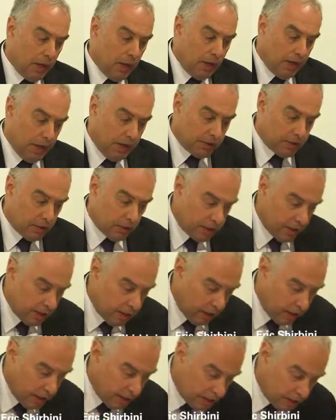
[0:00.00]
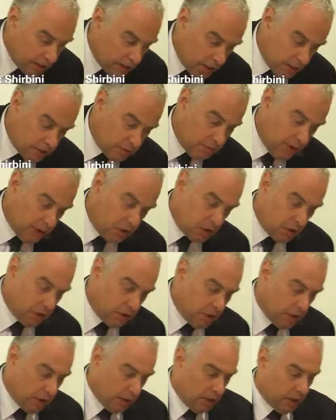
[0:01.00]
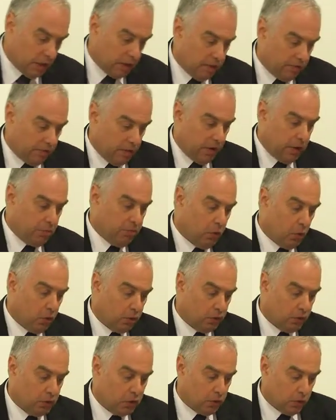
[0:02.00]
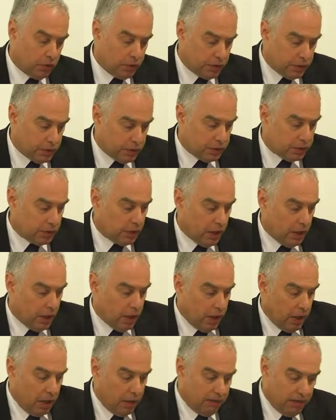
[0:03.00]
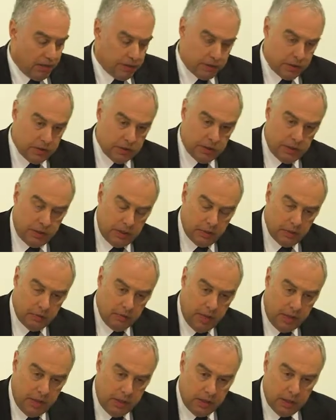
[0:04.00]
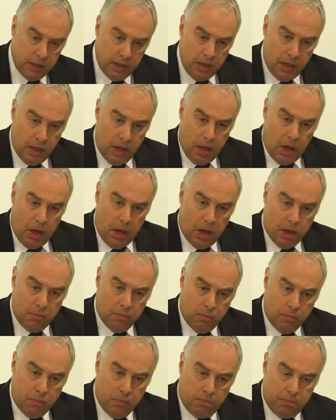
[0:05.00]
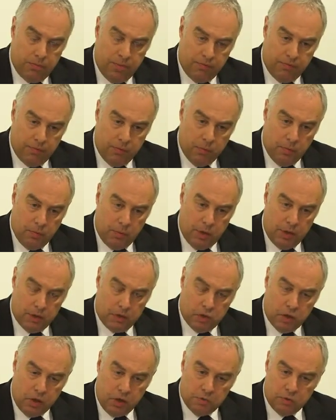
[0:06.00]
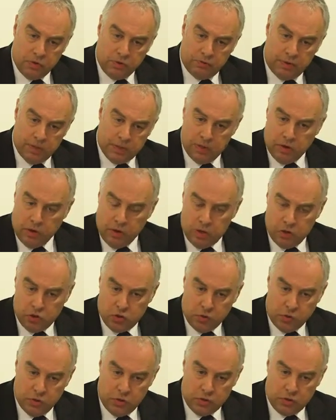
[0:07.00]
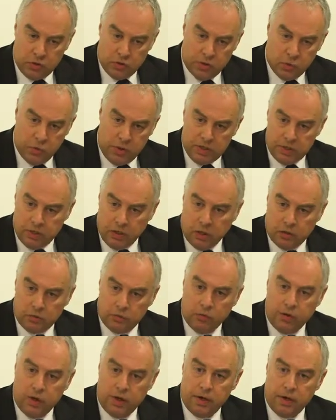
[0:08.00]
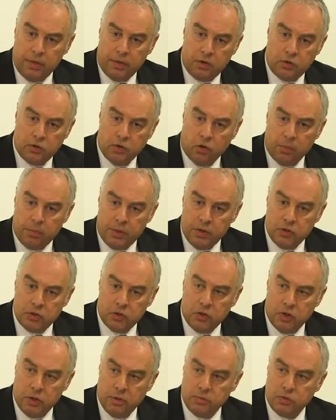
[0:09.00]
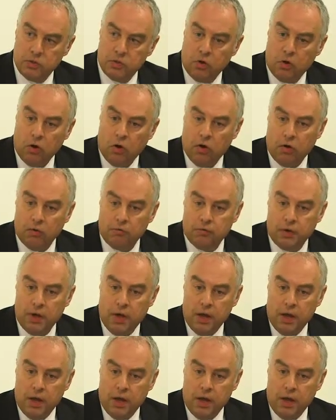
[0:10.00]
Yes, I think Aniket has mentioned the very important choices investors need to make. In terms of design choices, we start right at the top in terms of